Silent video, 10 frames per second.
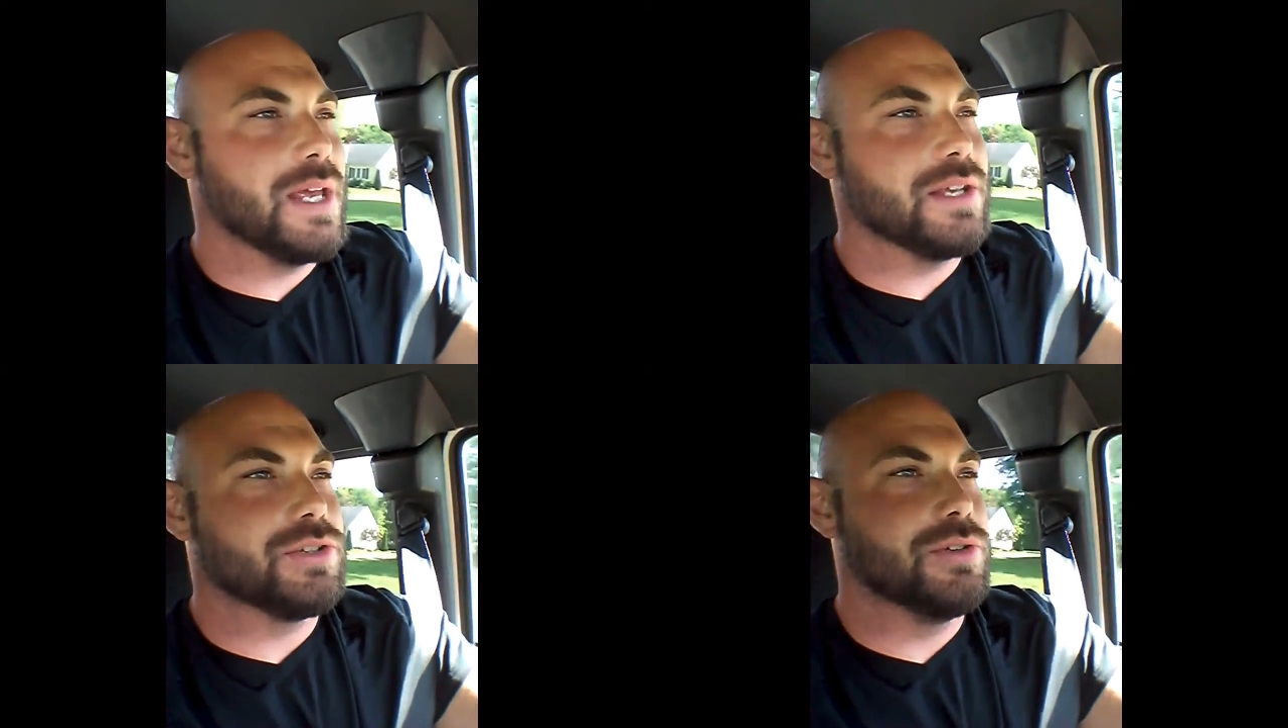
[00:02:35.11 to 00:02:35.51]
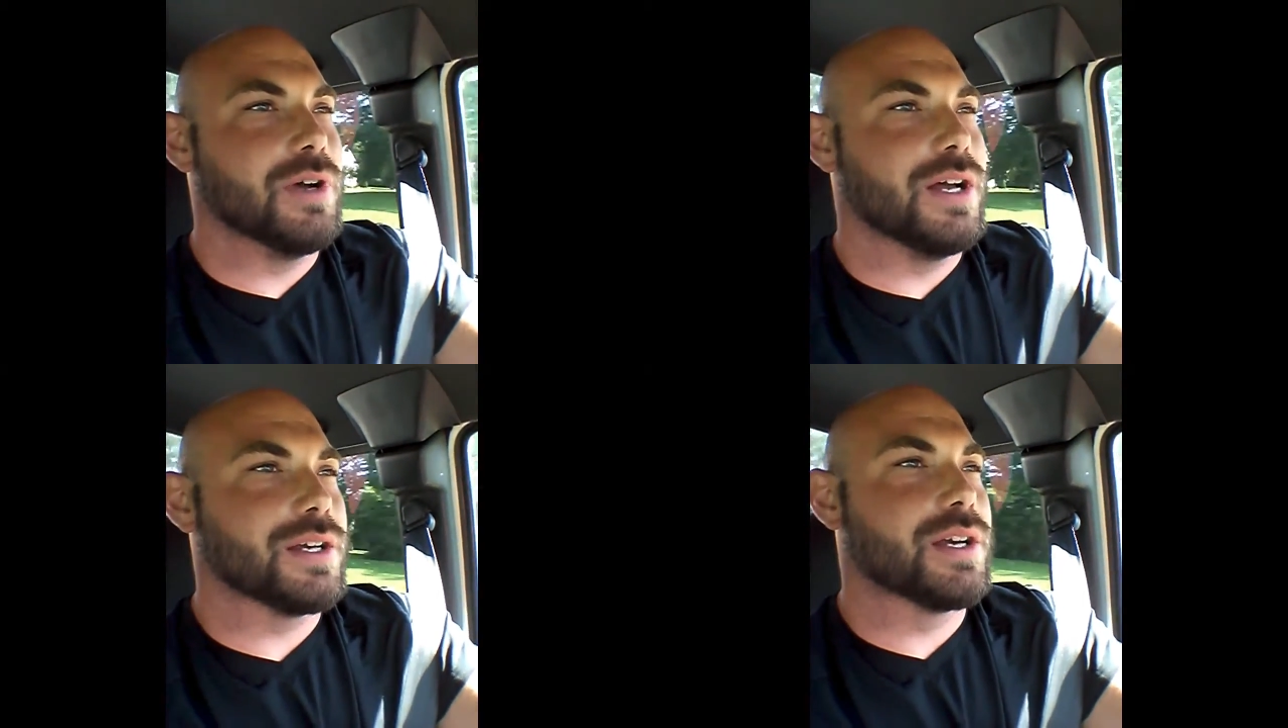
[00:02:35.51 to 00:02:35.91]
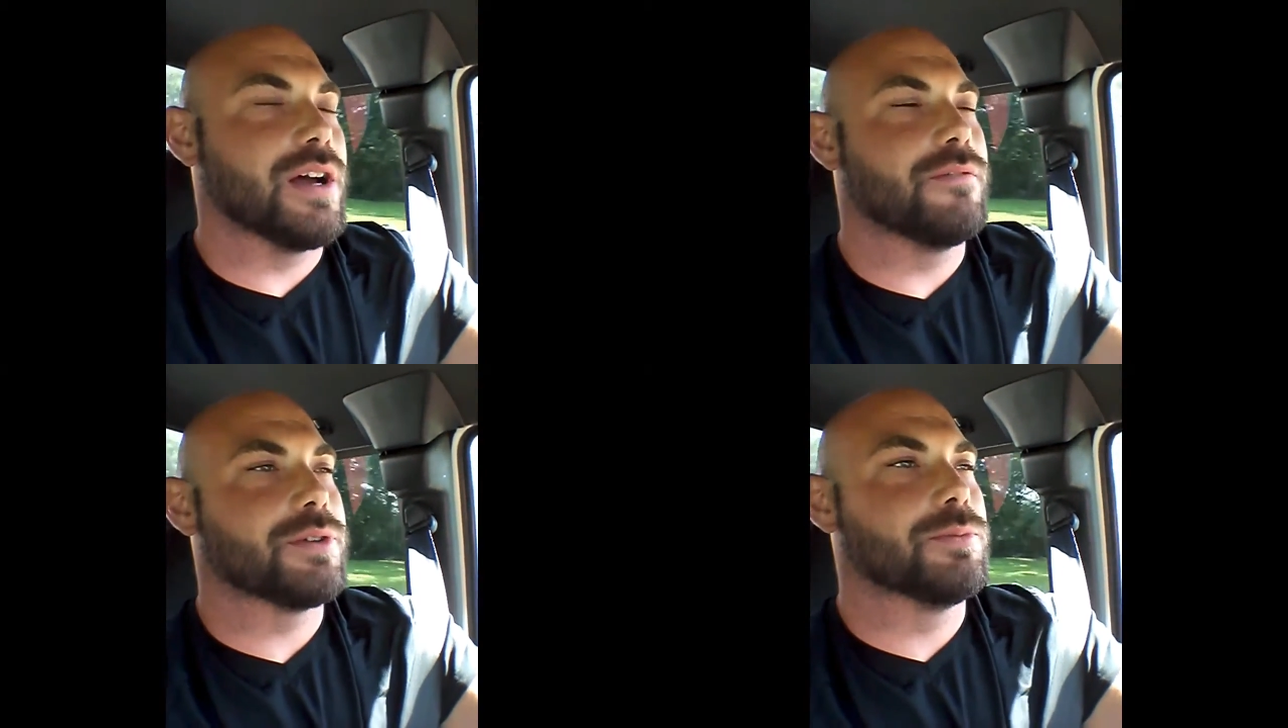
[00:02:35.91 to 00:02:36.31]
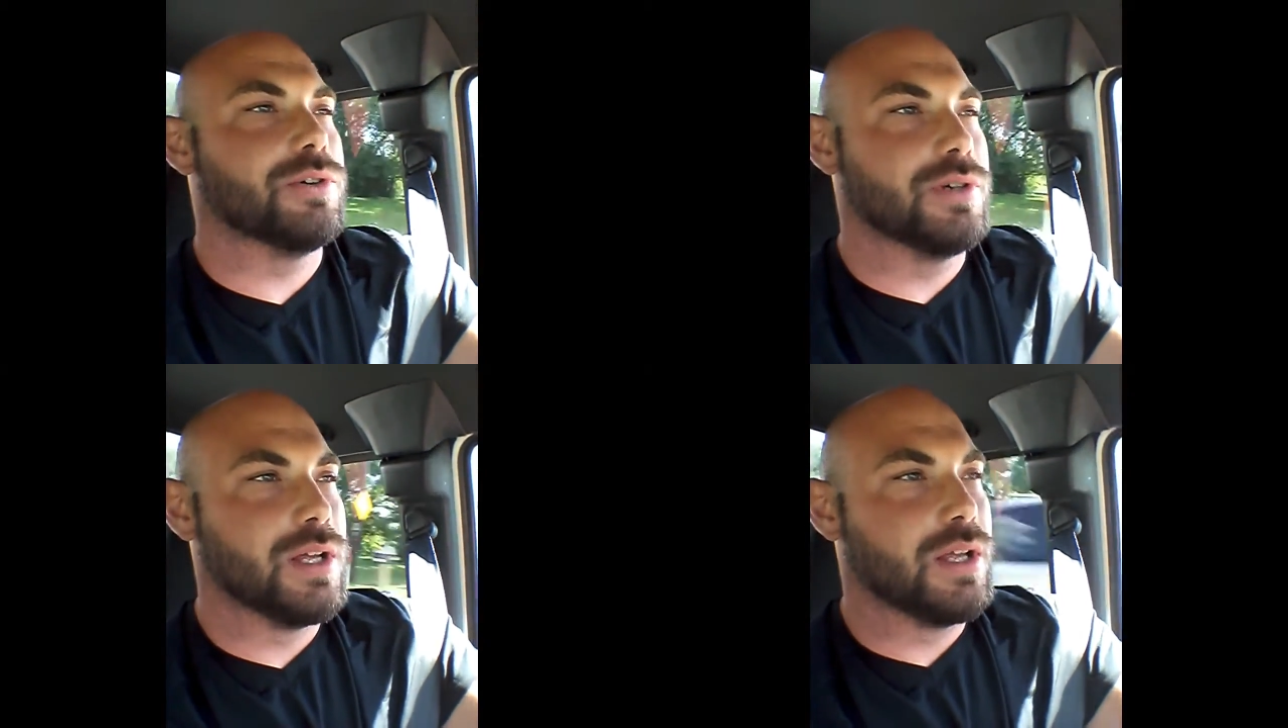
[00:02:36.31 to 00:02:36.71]
makes you
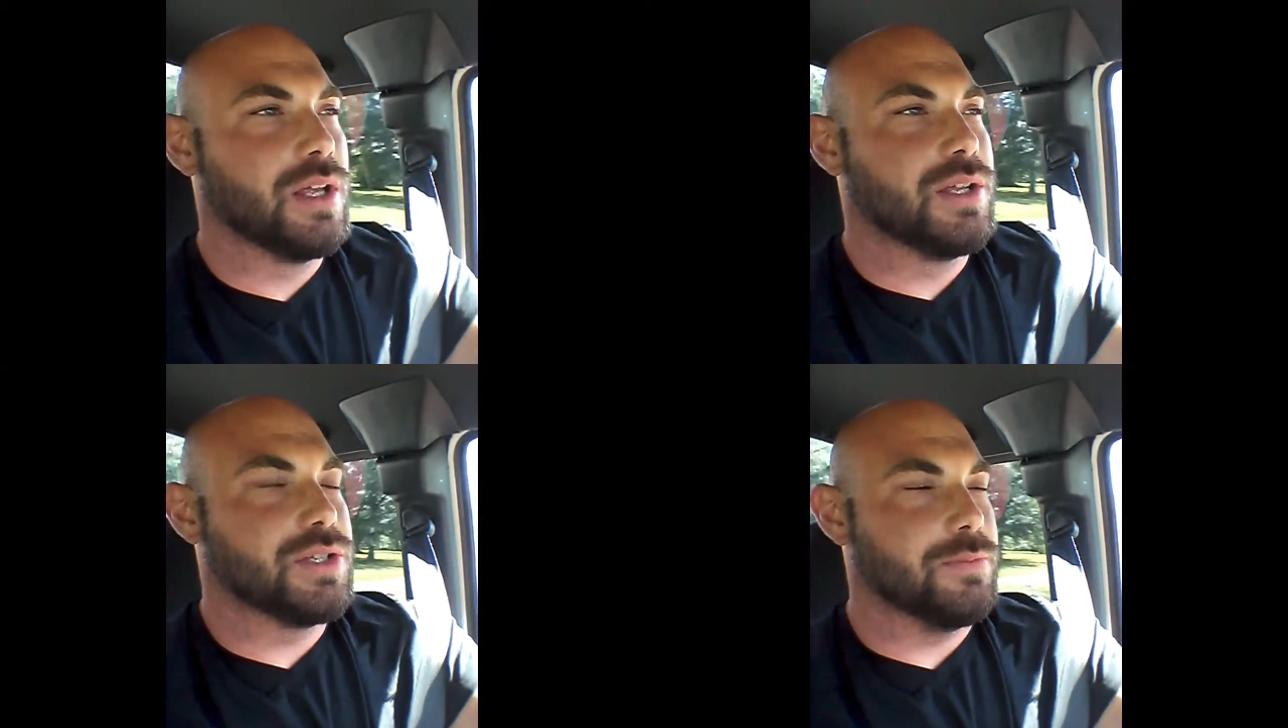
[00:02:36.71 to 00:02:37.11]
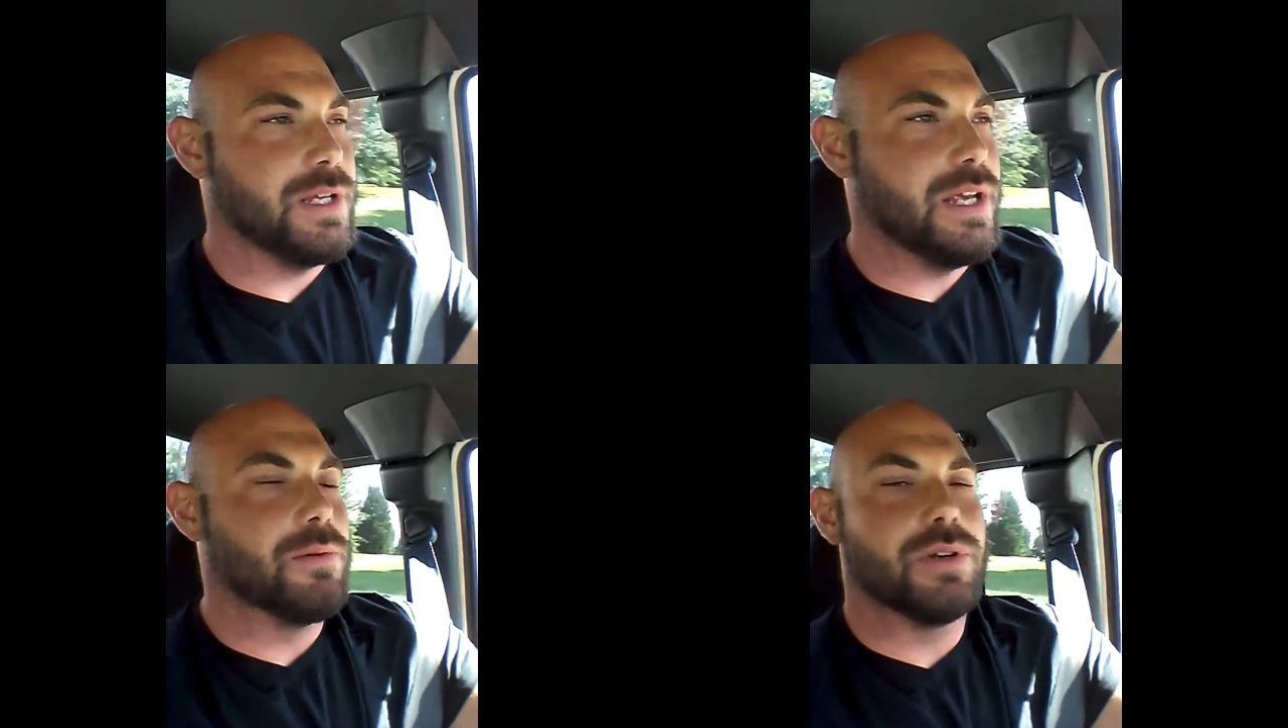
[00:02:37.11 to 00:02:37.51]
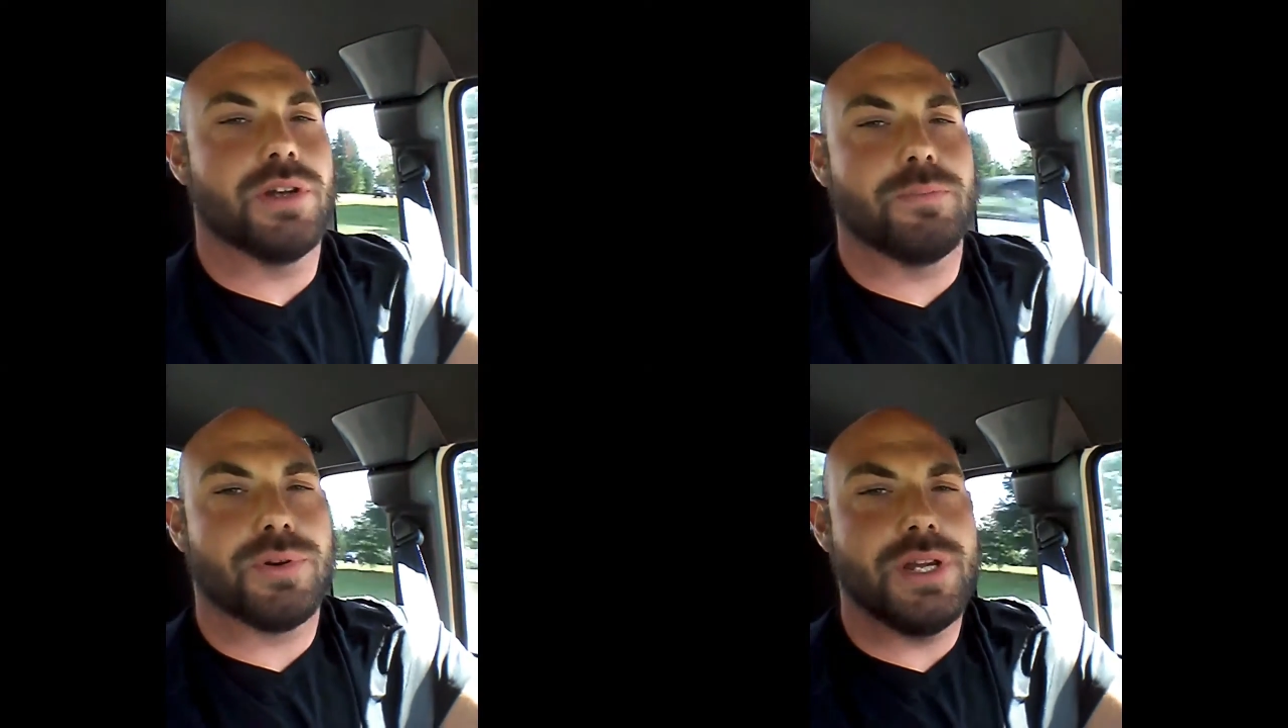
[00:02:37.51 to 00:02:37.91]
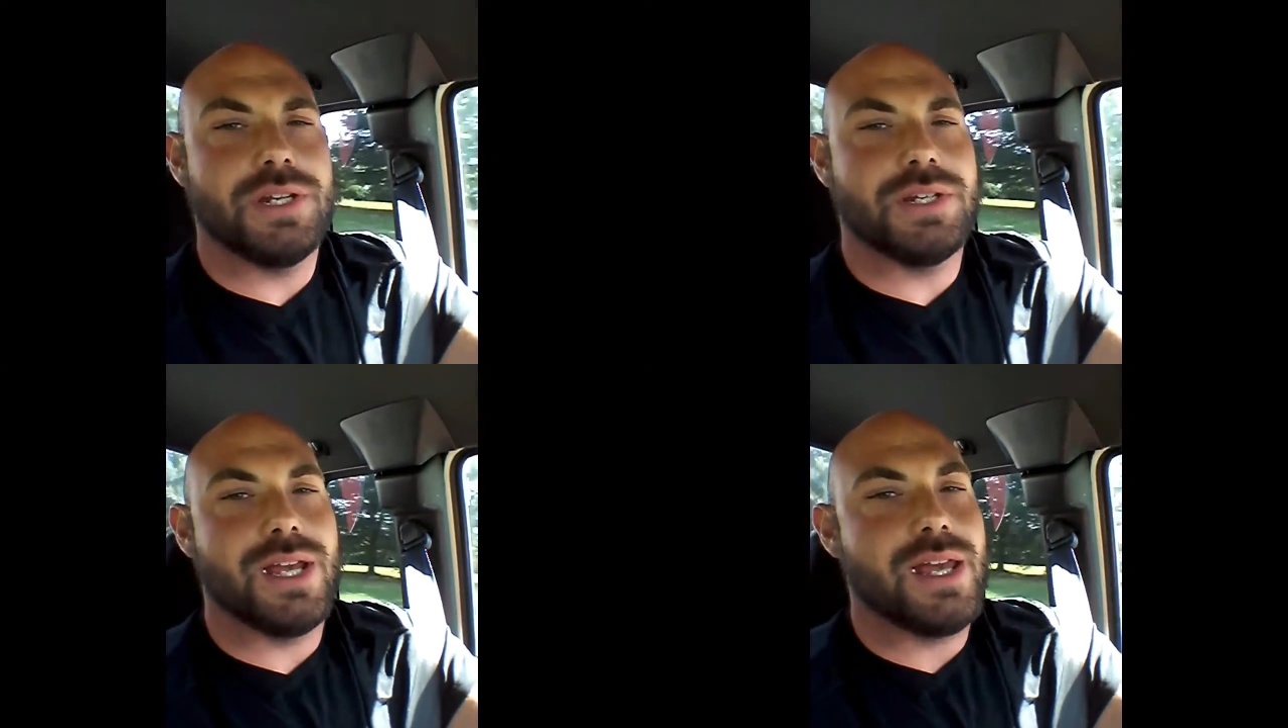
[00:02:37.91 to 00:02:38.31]
uncomfortable to be able to
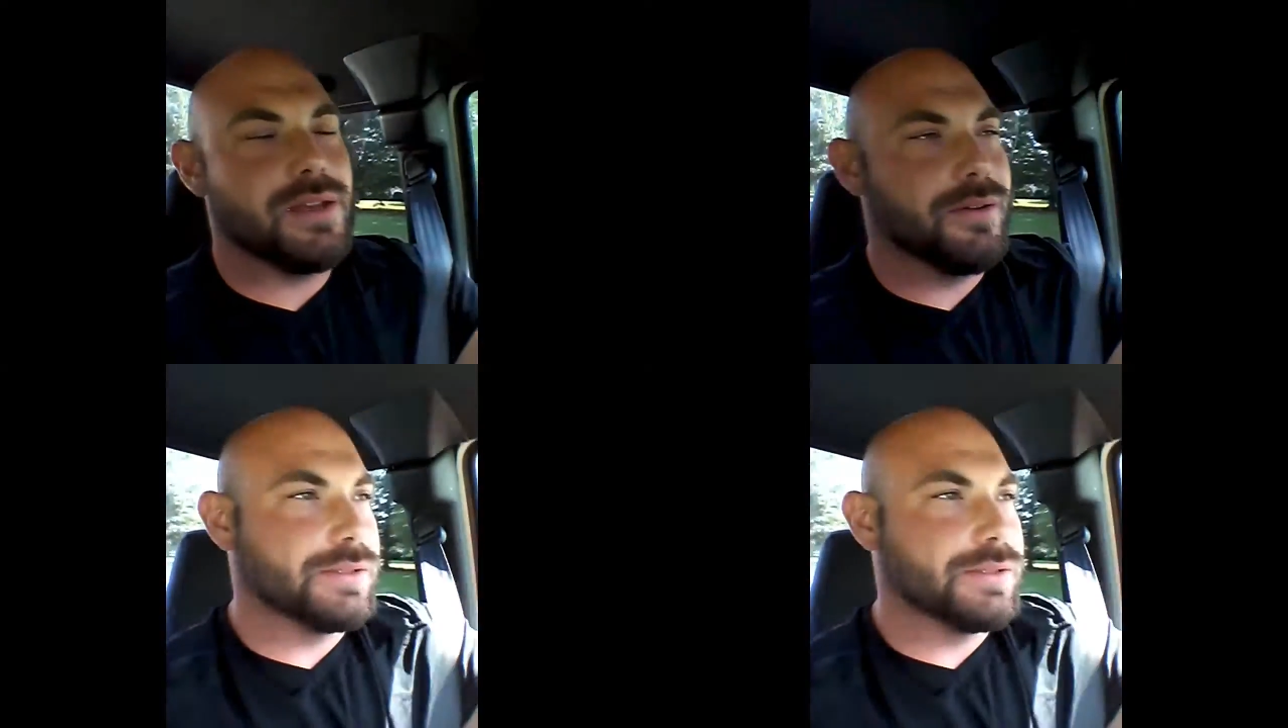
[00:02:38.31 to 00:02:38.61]
appreciate,